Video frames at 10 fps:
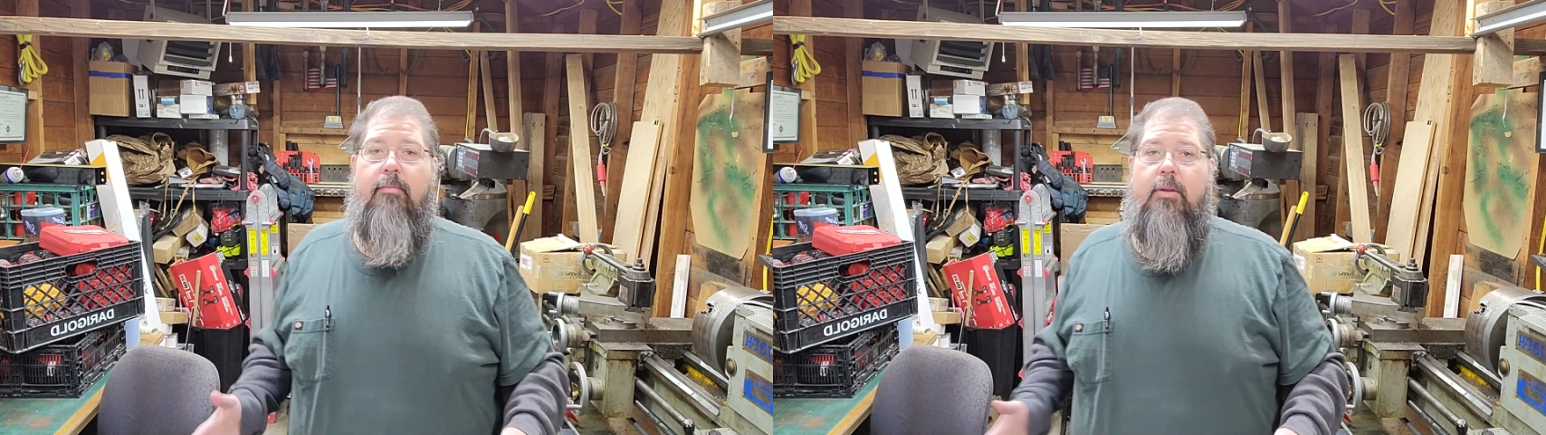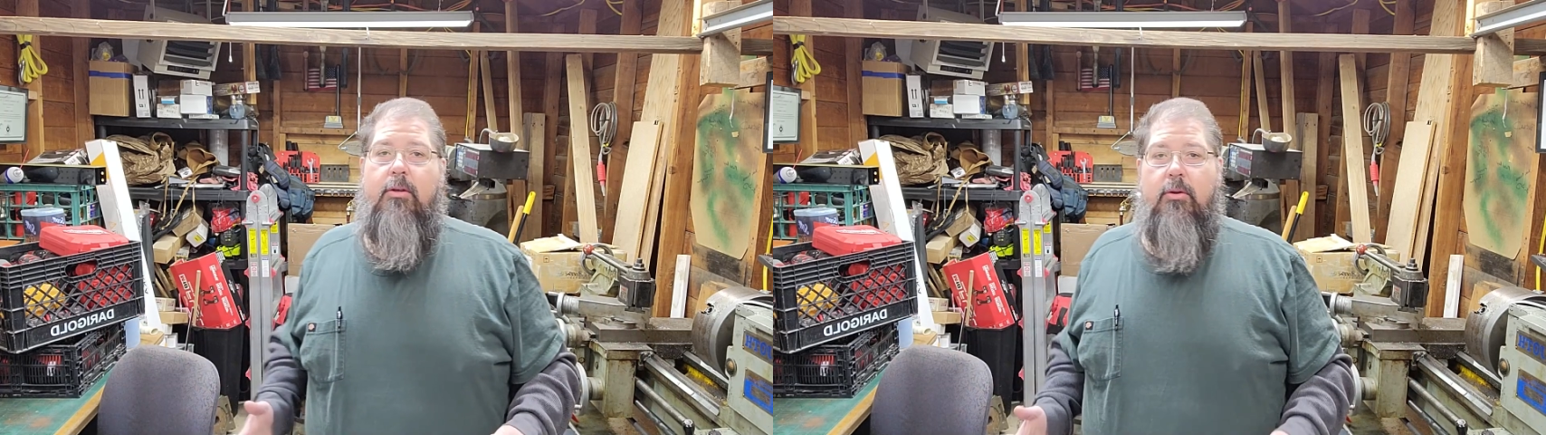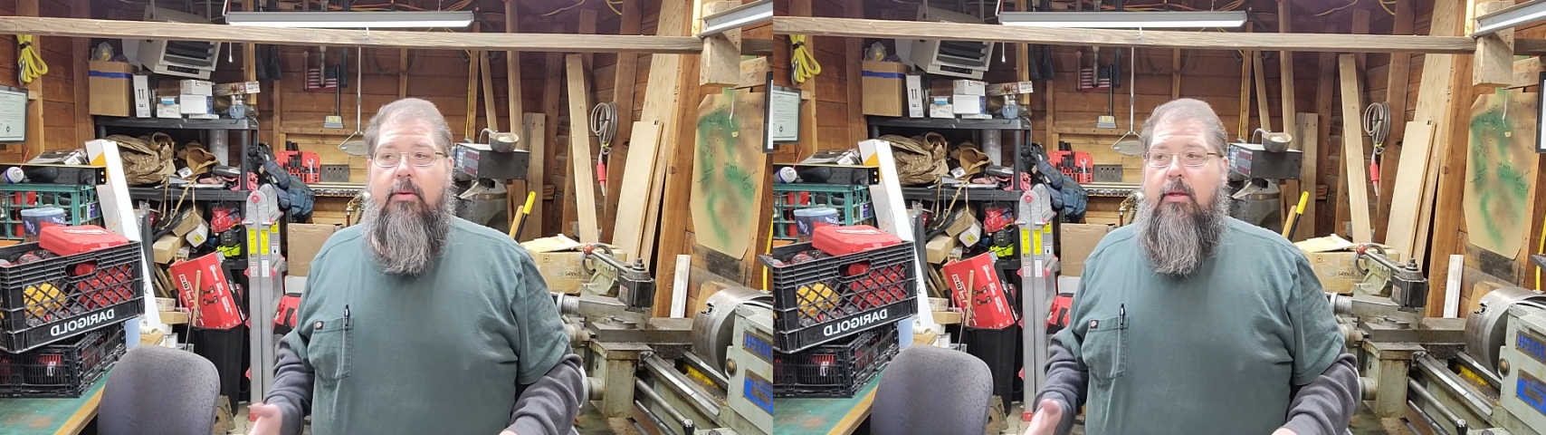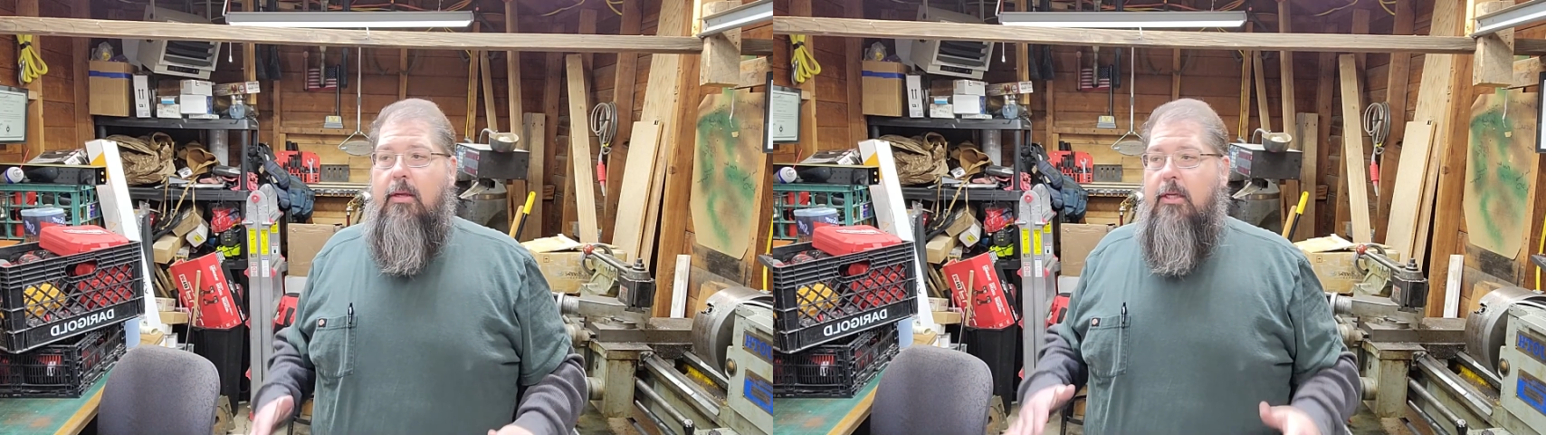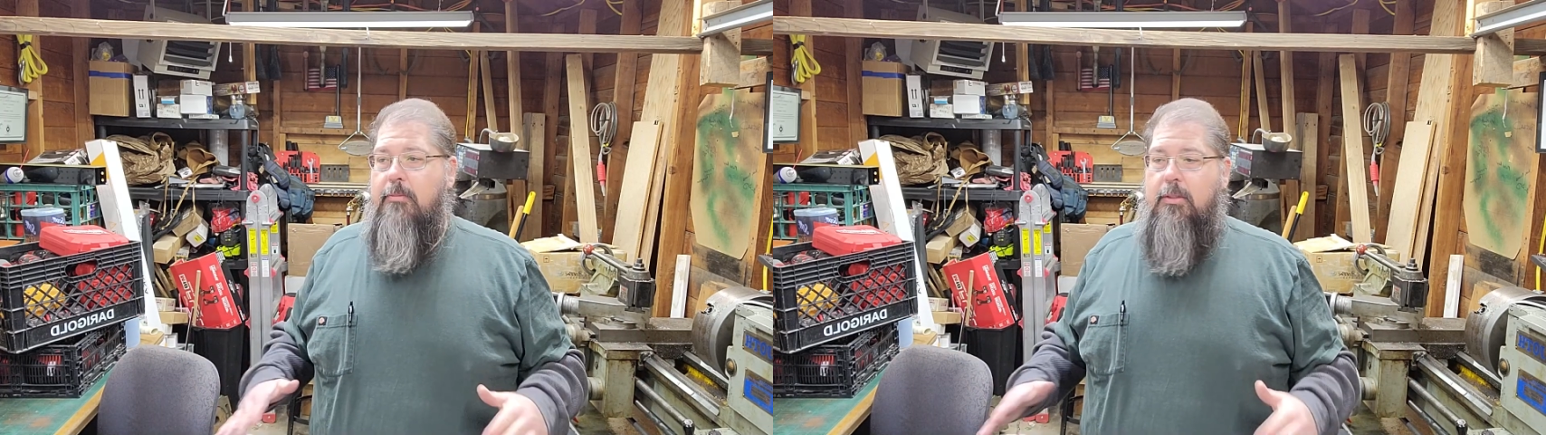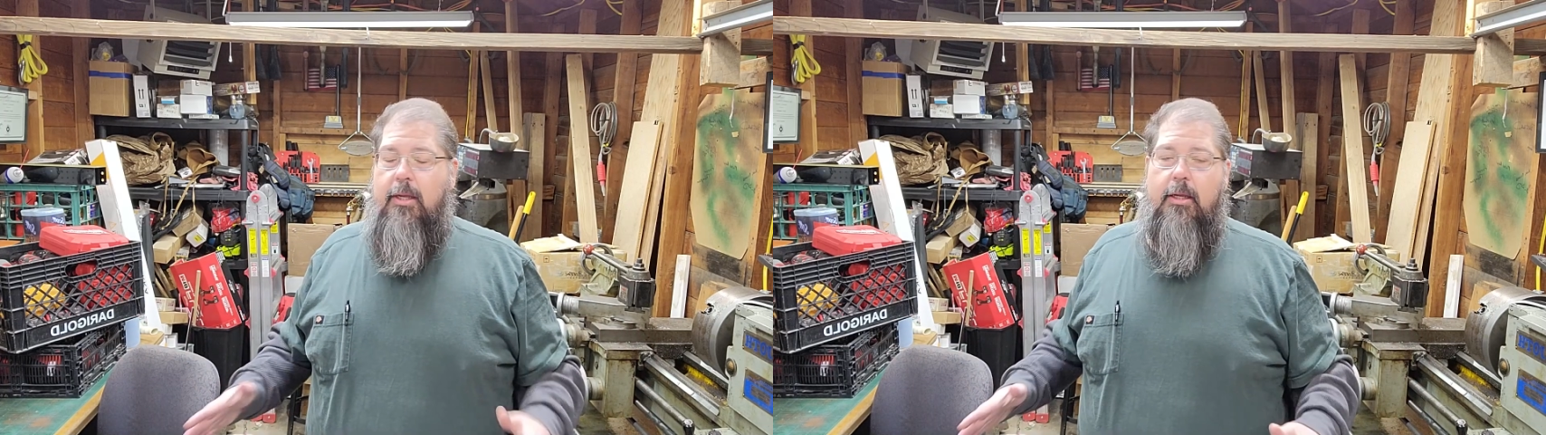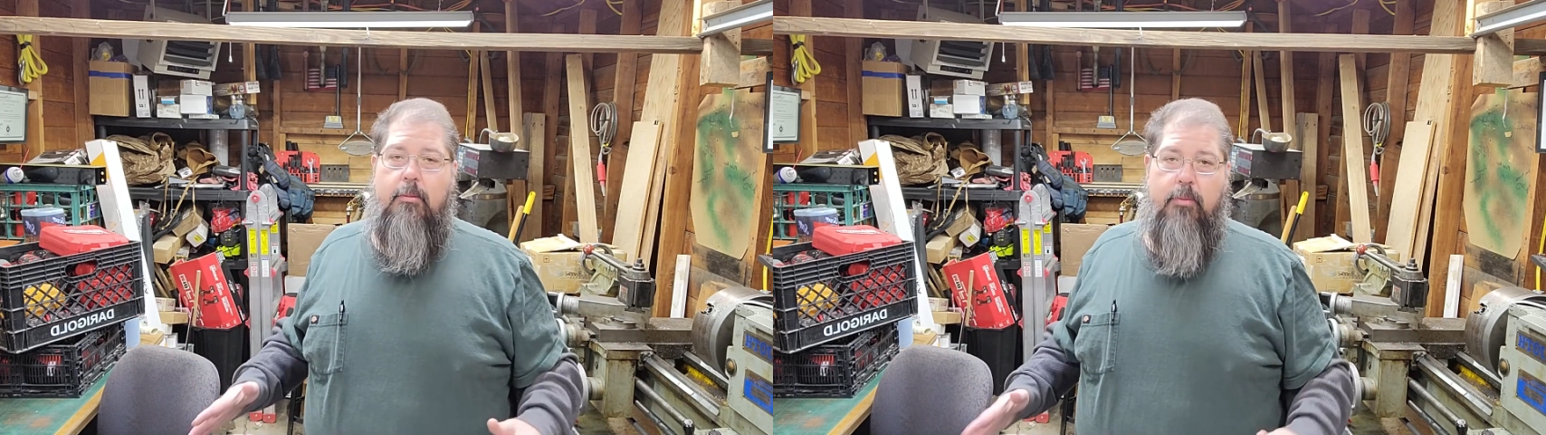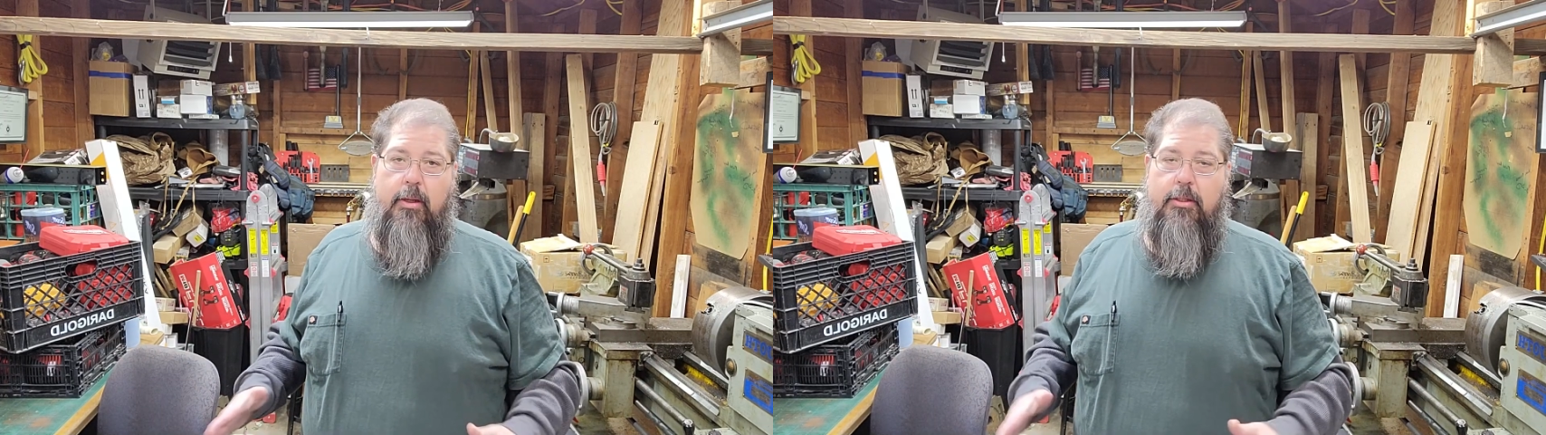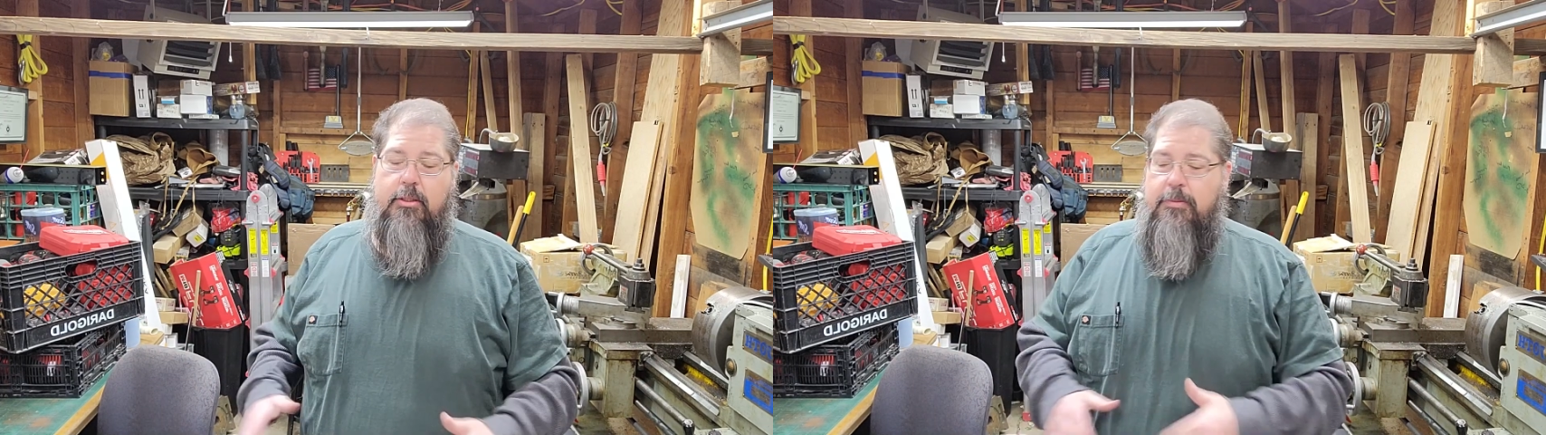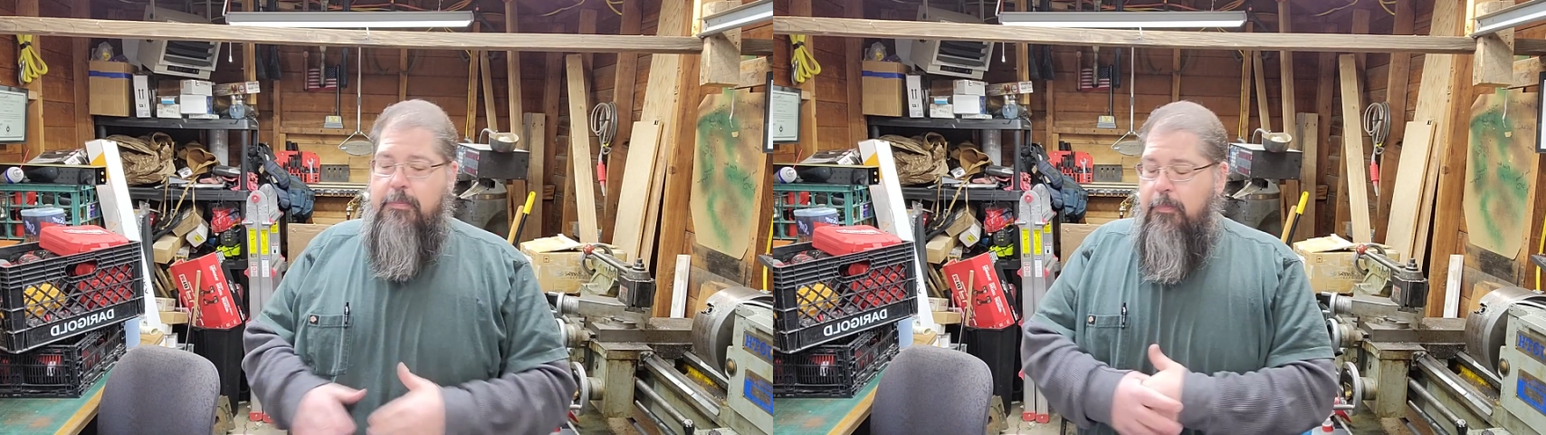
been doing has been taking place.